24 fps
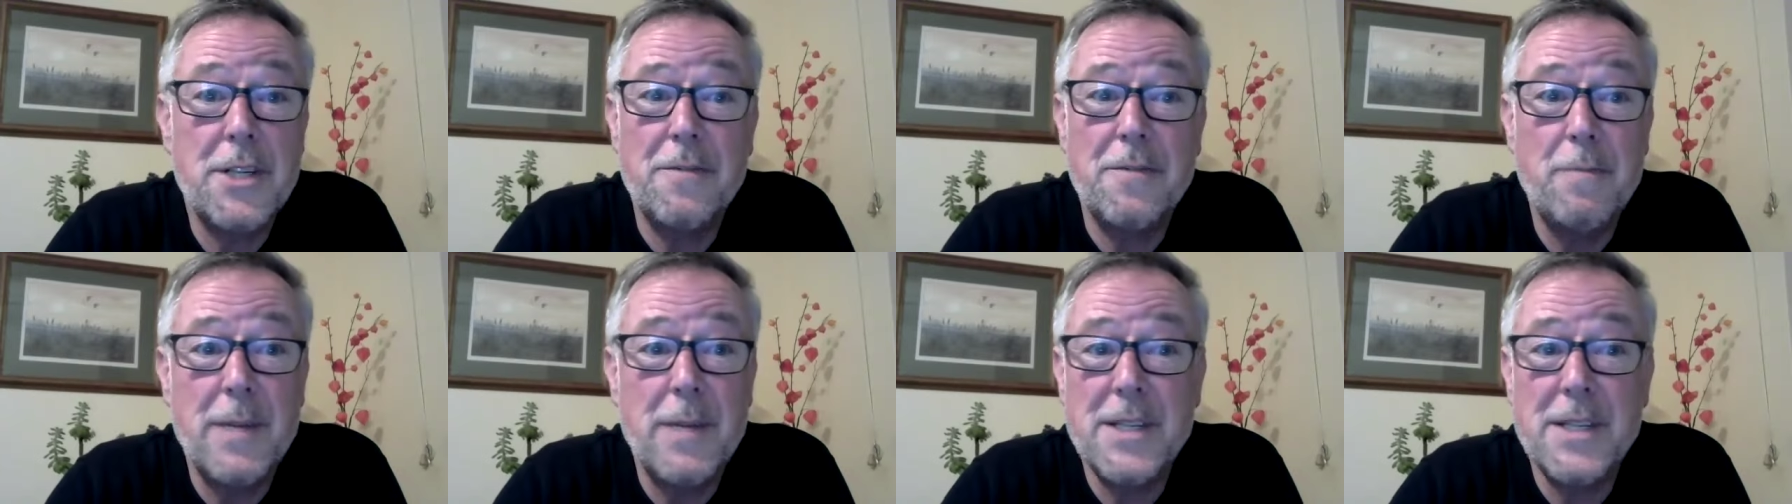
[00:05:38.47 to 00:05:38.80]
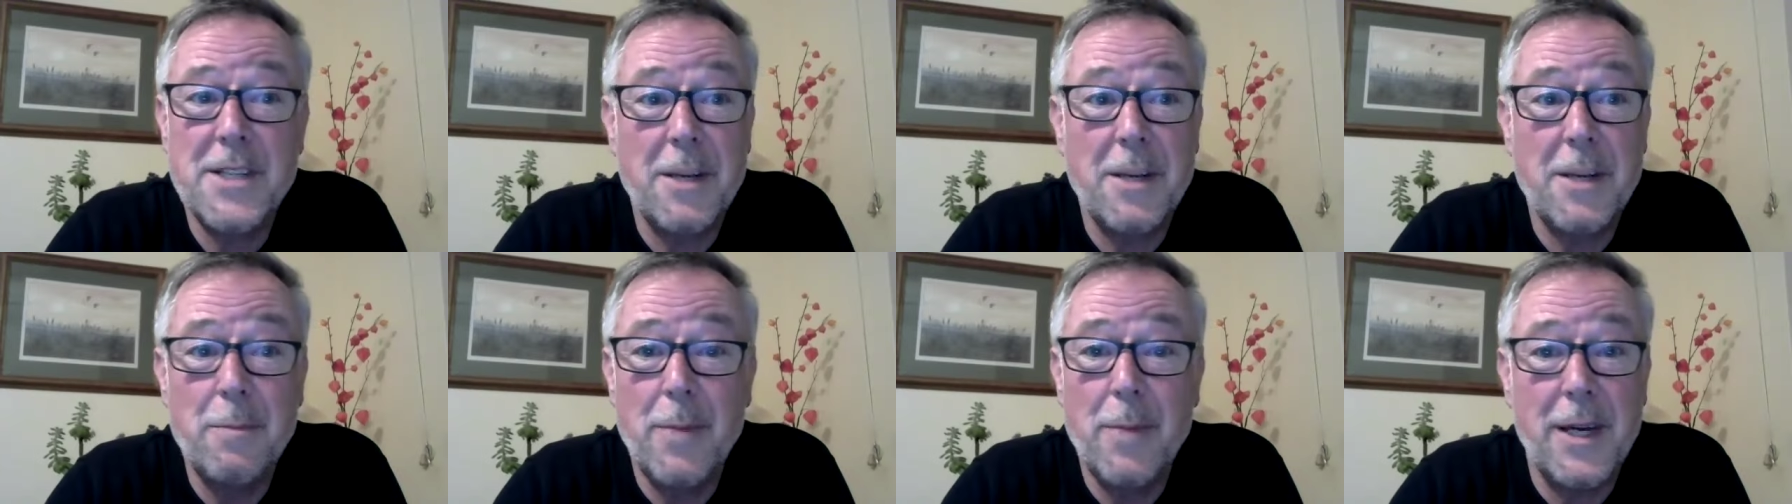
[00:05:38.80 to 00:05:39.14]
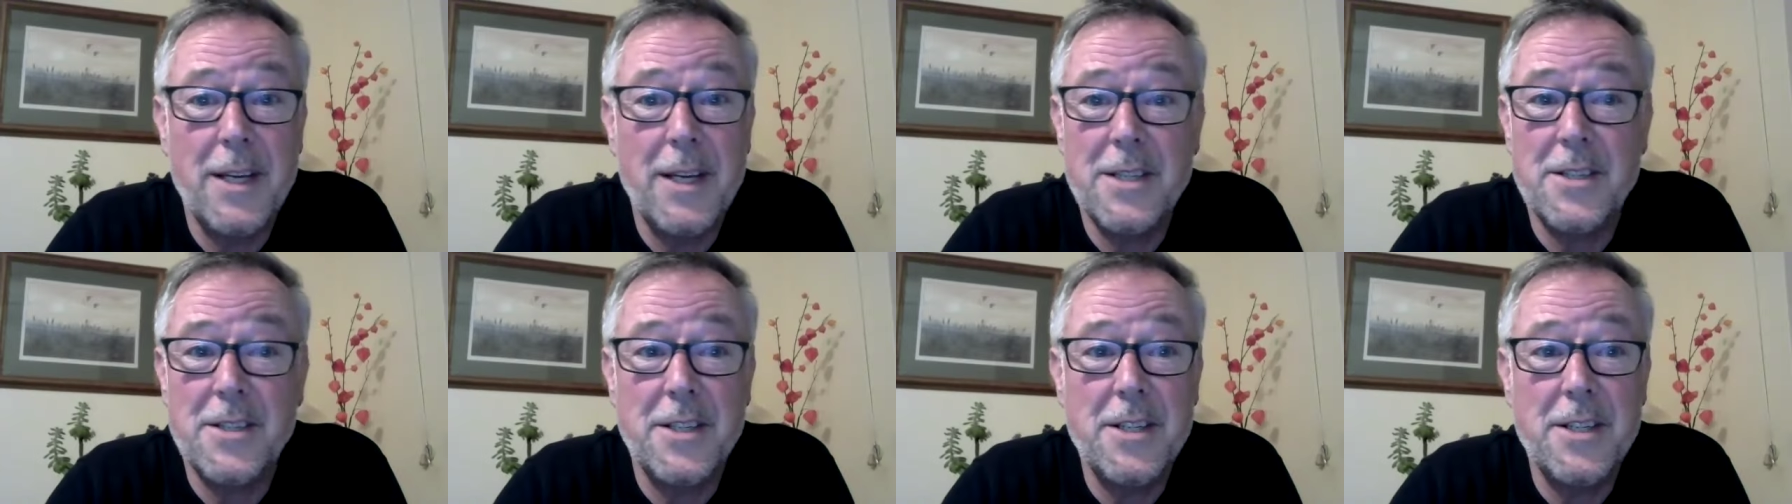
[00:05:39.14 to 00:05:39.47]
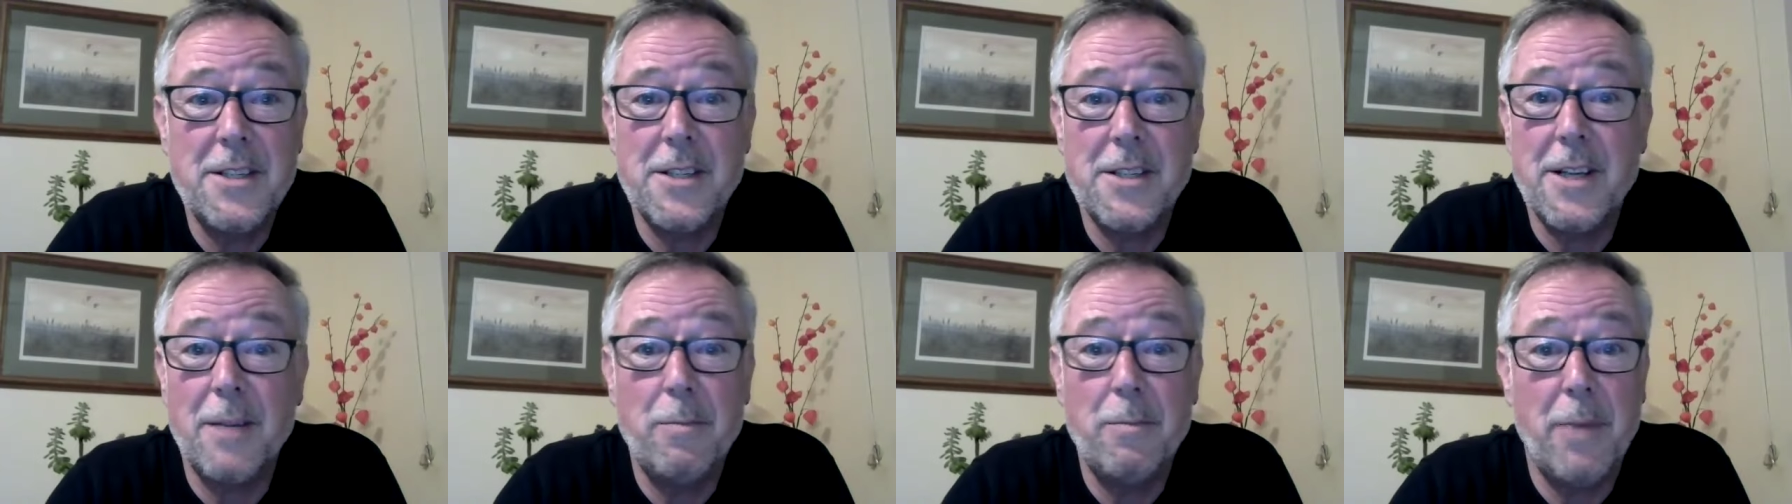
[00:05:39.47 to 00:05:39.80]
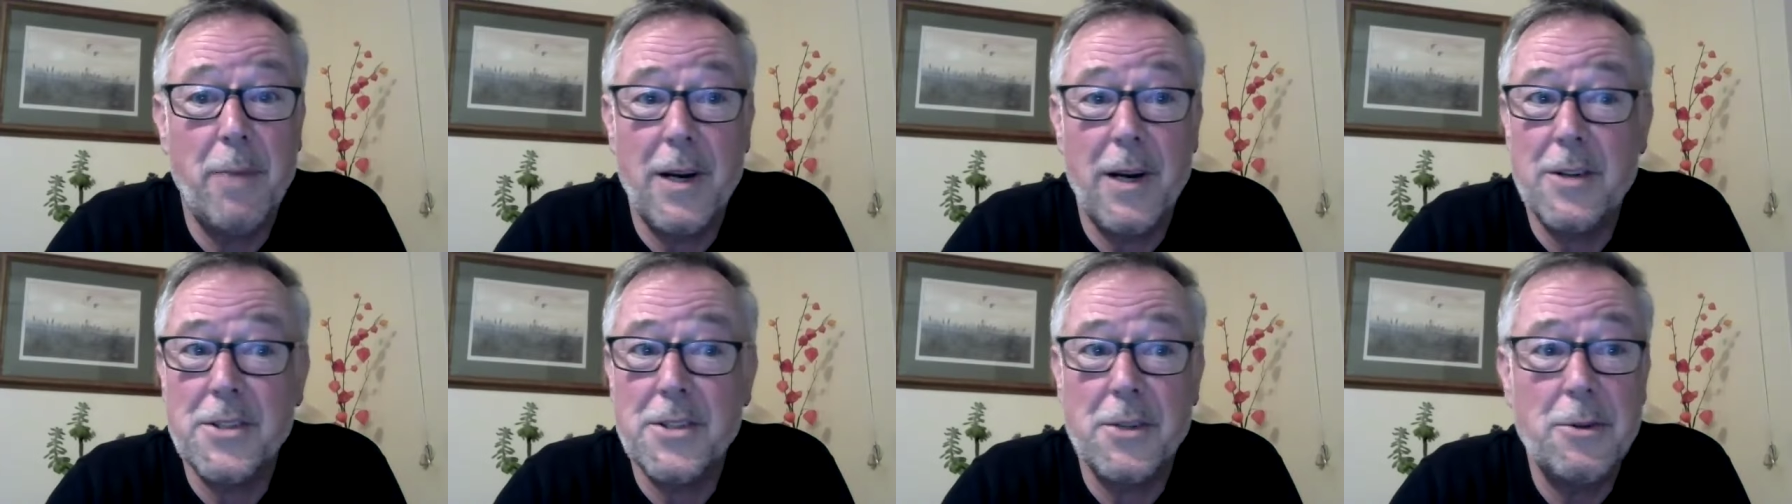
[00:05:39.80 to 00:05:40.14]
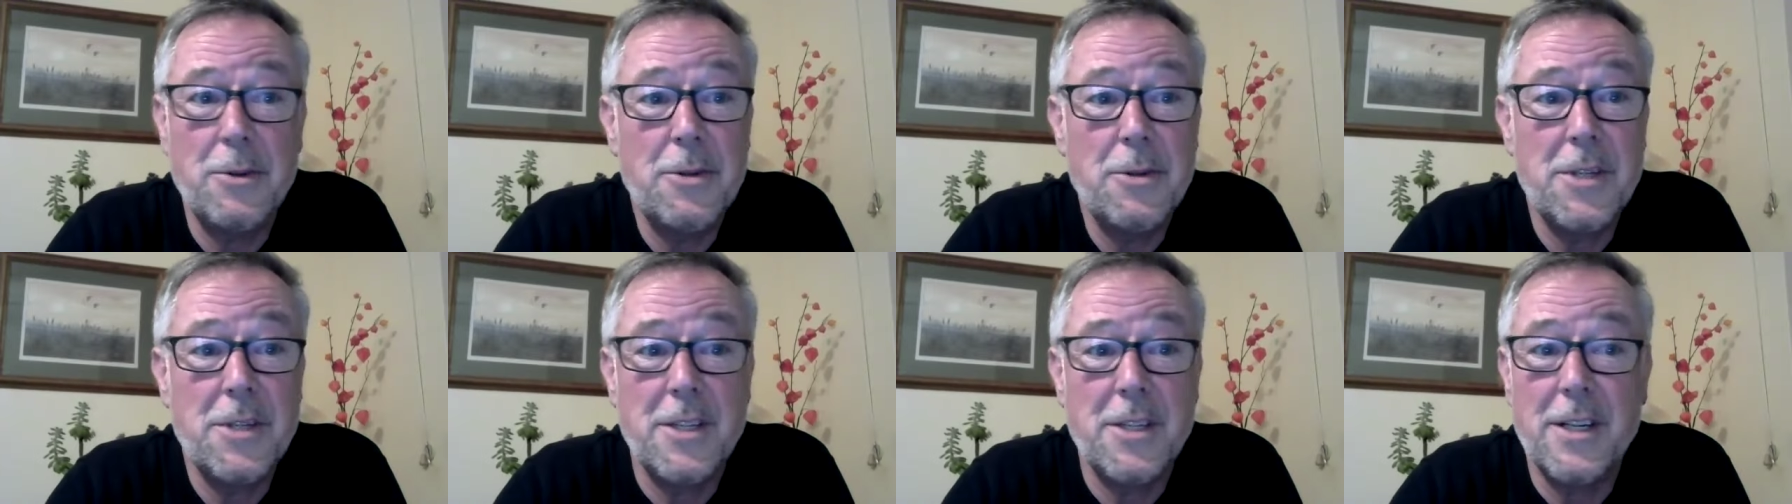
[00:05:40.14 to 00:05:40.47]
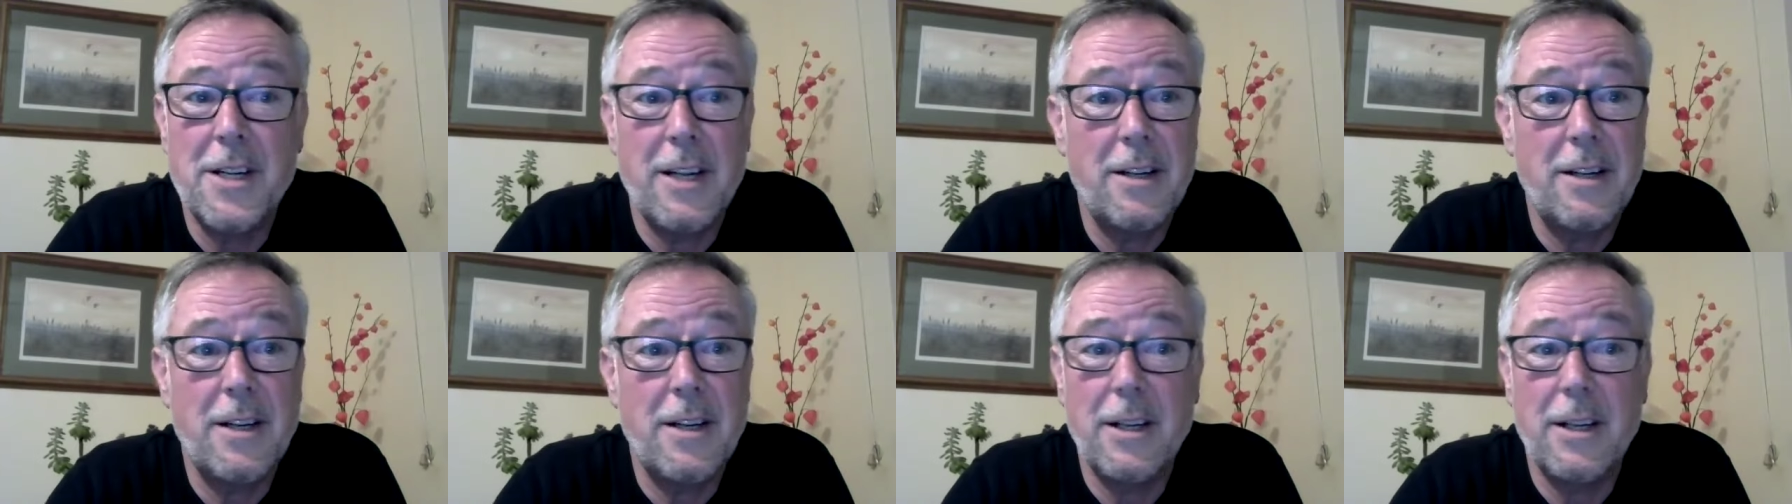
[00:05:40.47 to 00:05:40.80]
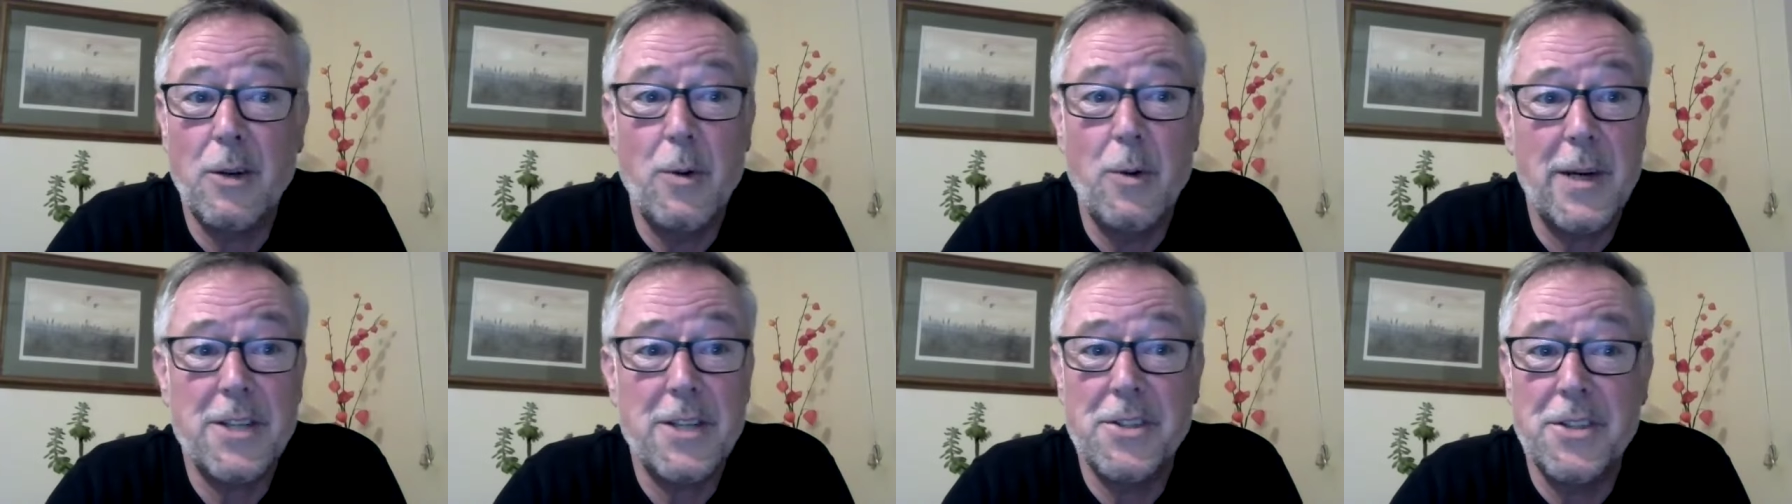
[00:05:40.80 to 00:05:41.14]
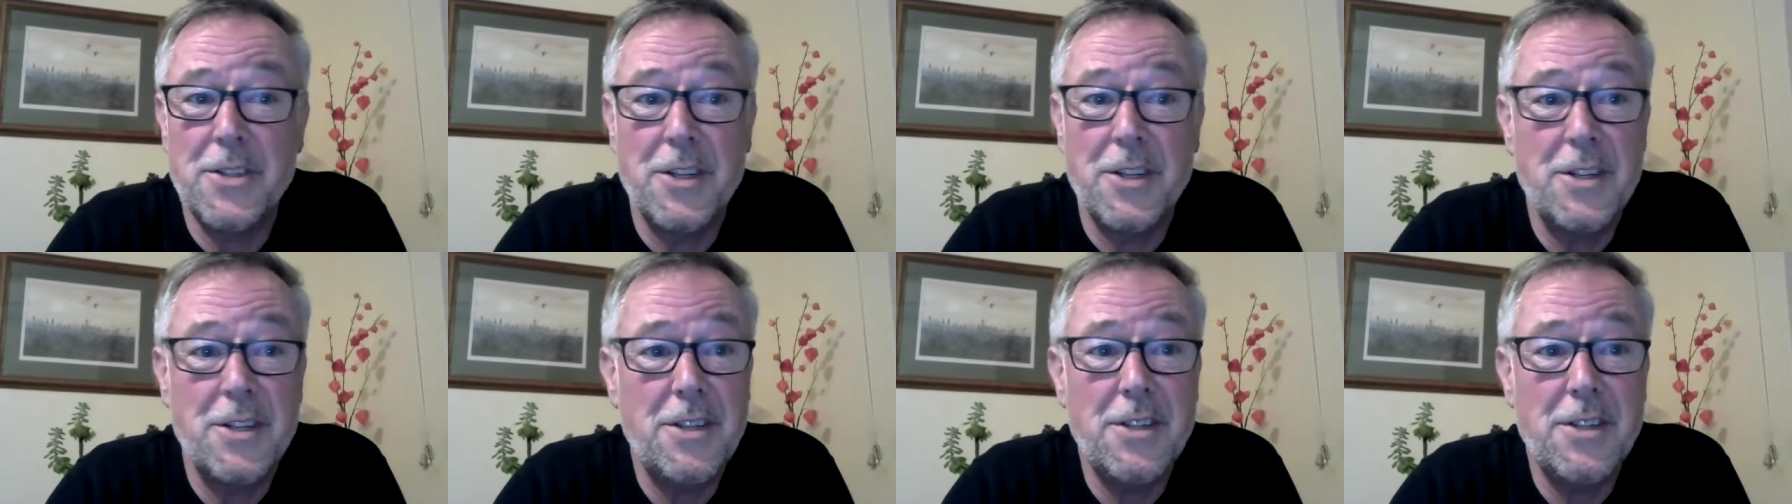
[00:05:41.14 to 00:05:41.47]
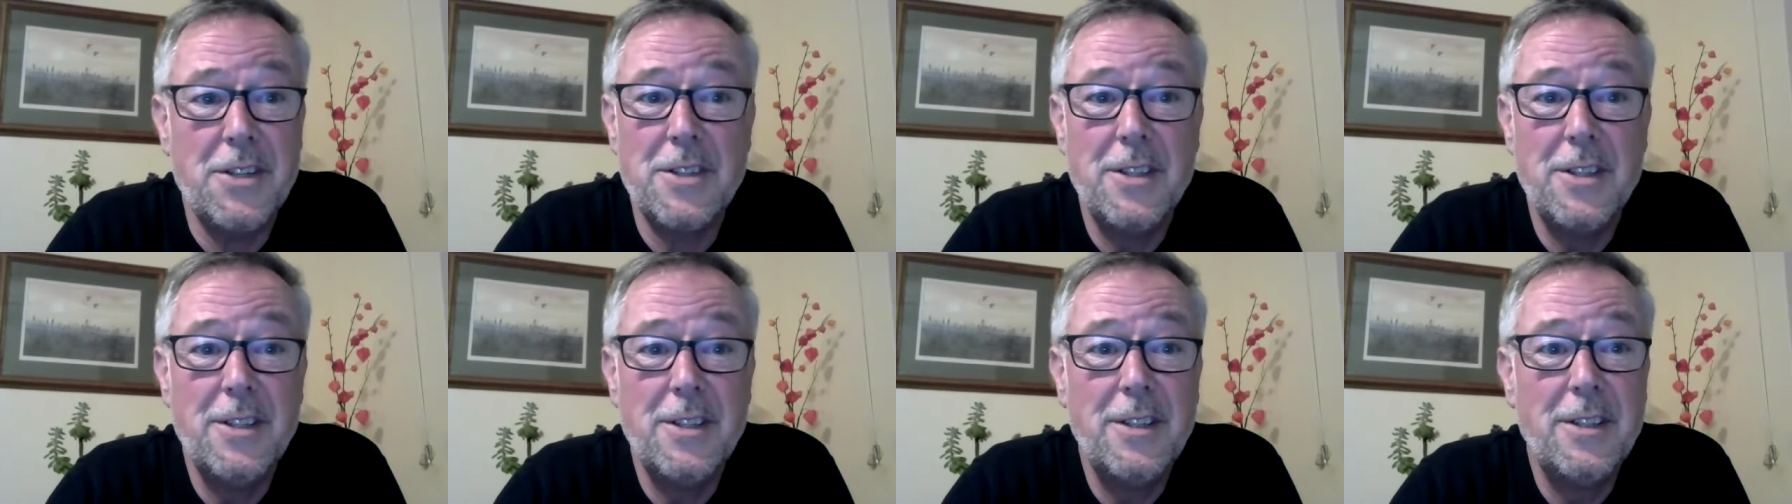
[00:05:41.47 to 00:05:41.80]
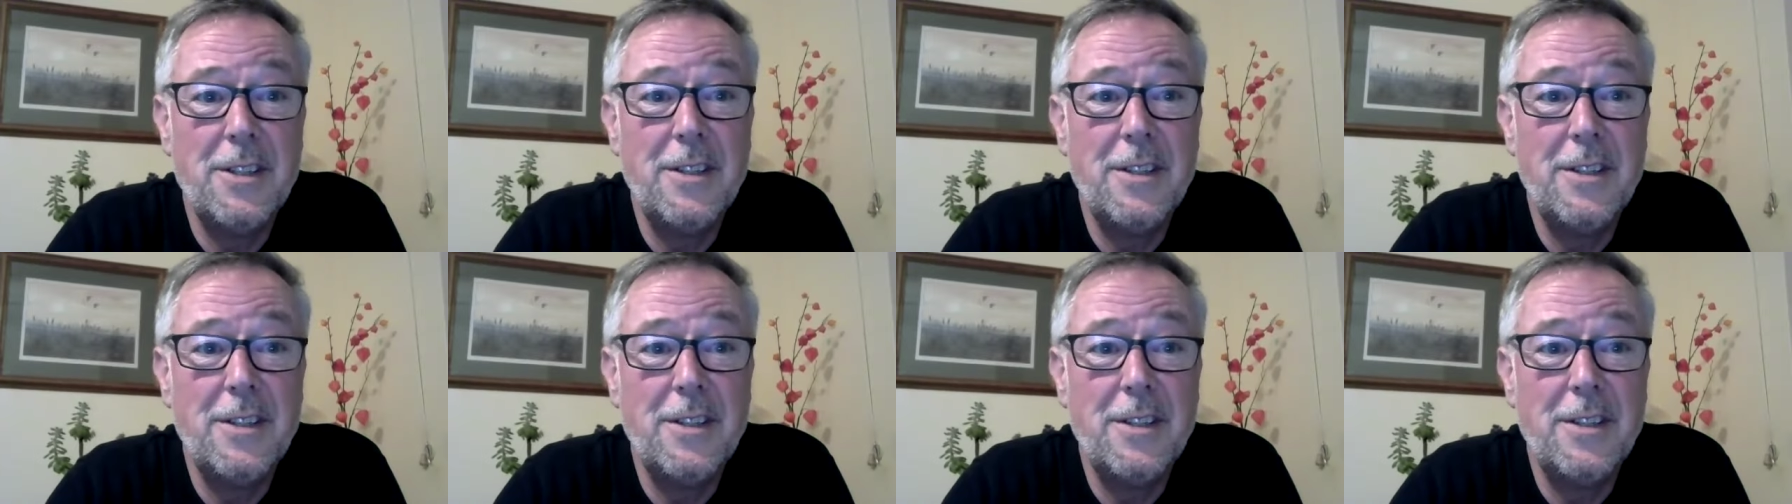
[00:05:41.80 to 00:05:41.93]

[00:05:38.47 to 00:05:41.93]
of missing pieces and puzzles and questions.